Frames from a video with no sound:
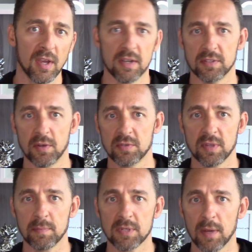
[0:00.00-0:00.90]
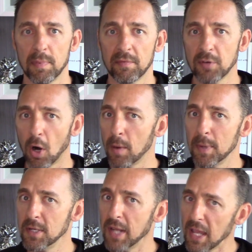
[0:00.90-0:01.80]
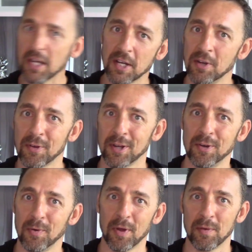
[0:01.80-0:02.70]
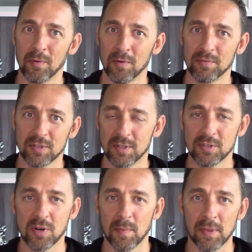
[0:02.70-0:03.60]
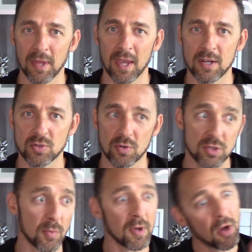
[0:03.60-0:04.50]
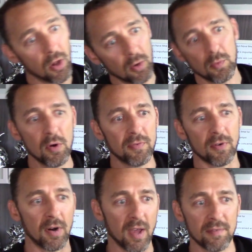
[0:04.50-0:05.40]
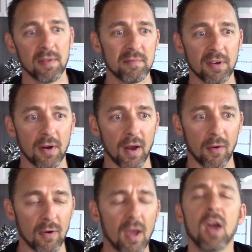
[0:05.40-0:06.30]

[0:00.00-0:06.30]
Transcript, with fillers: Is there some type of carbon dating you can do on the roof to determine the age? Or should we call a roofer and have them figure it out?